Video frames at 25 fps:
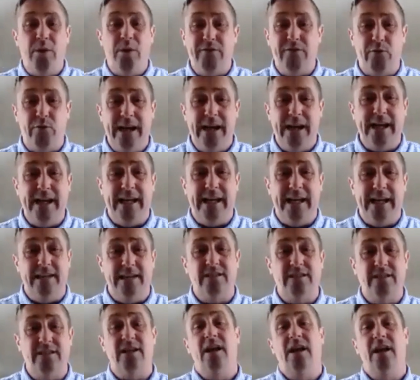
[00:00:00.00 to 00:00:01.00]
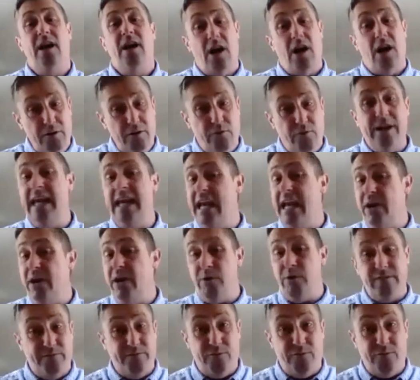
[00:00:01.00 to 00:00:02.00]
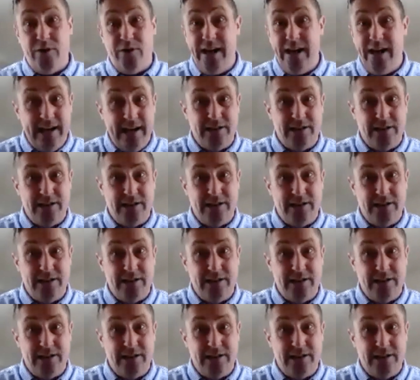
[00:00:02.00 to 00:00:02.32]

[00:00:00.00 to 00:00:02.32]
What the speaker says: couple of expenses a day or whatever it is,